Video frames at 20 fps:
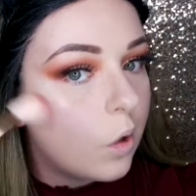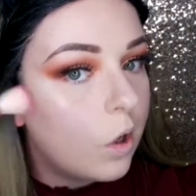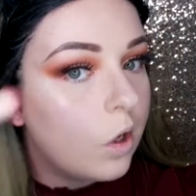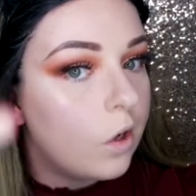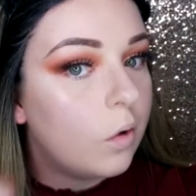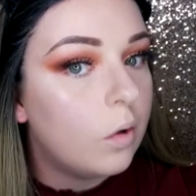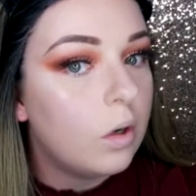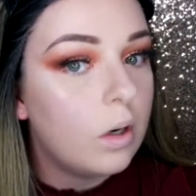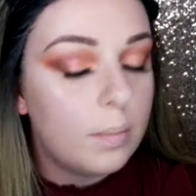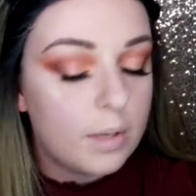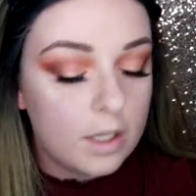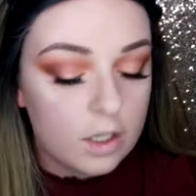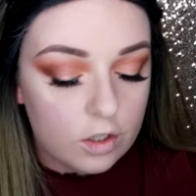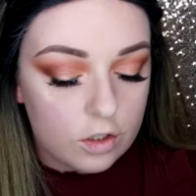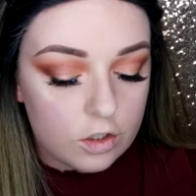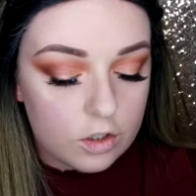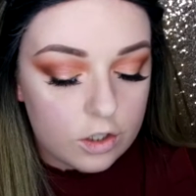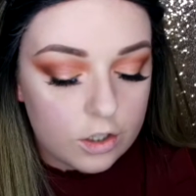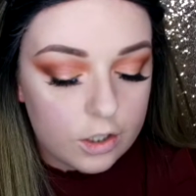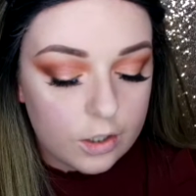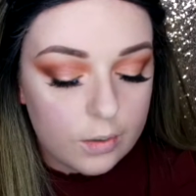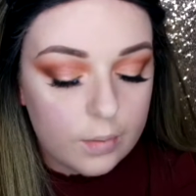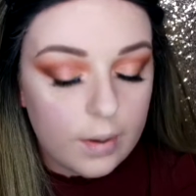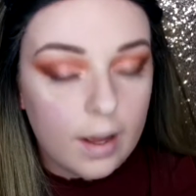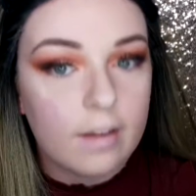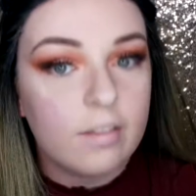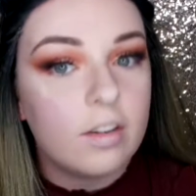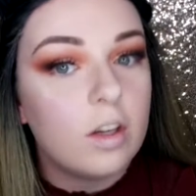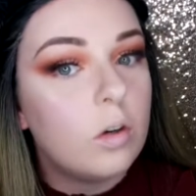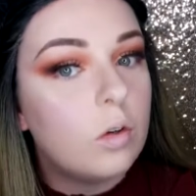I don't want to be too
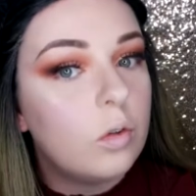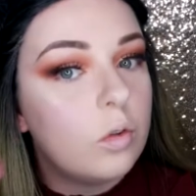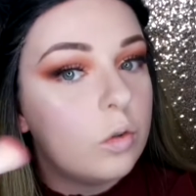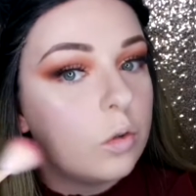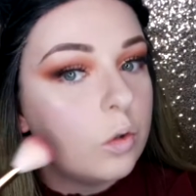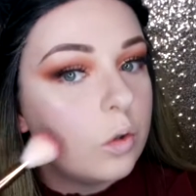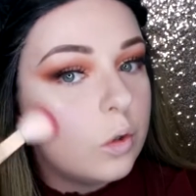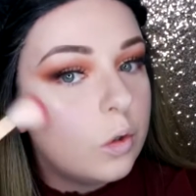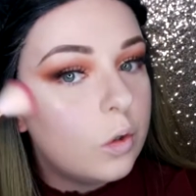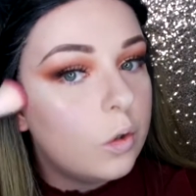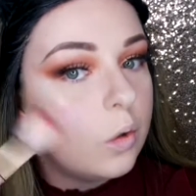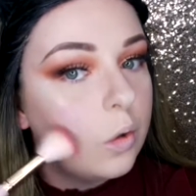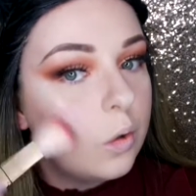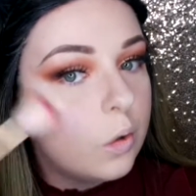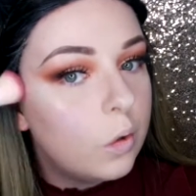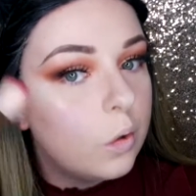heavy contour.